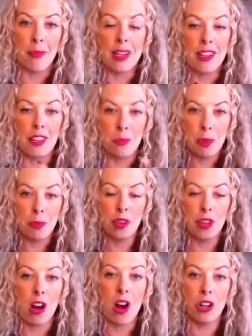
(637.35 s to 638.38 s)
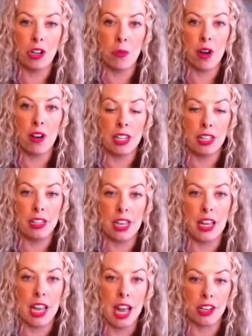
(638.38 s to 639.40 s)
the people that are your market, to
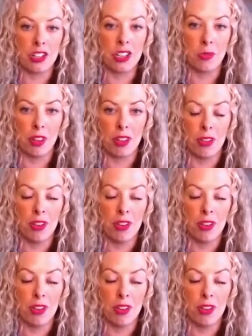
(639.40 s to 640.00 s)
take action with you.